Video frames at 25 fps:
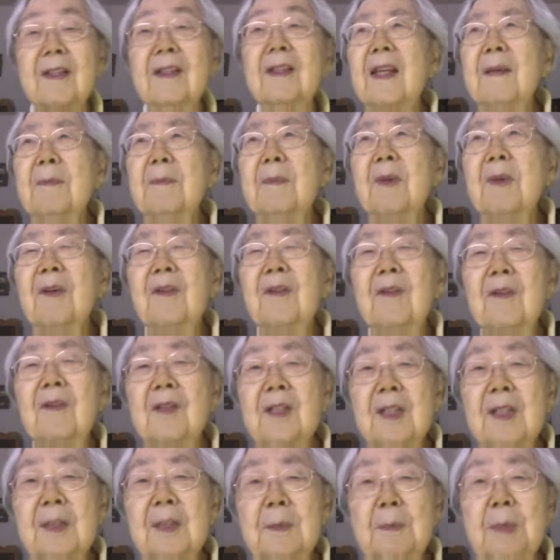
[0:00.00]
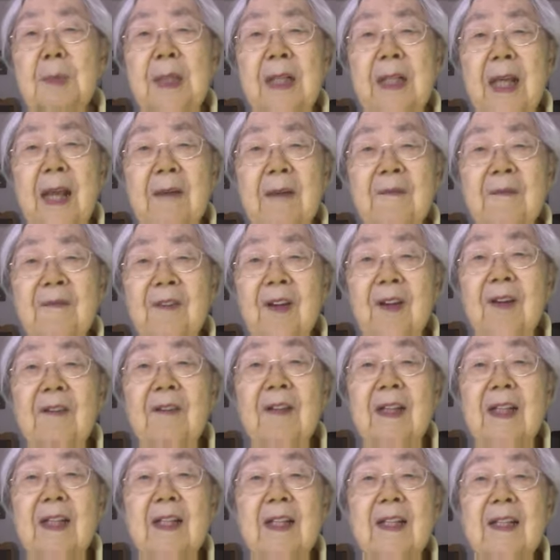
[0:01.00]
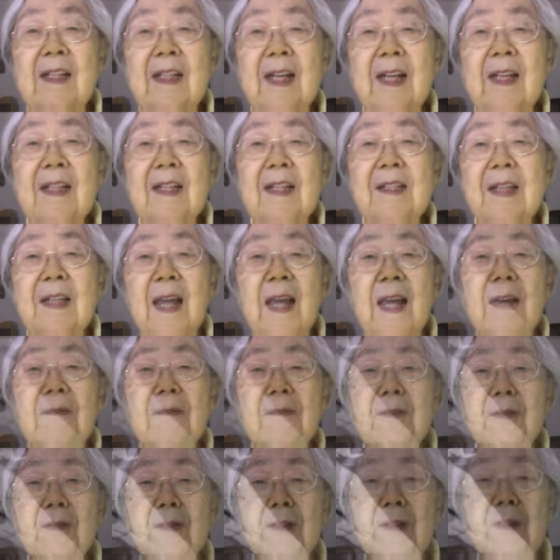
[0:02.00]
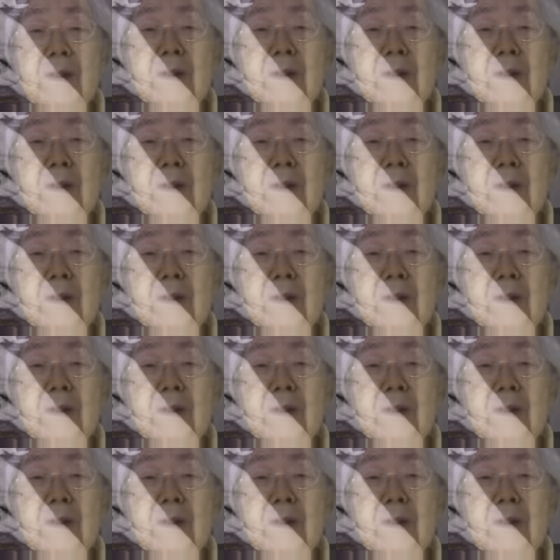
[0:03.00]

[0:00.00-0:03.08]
Well, of course, it became very intense after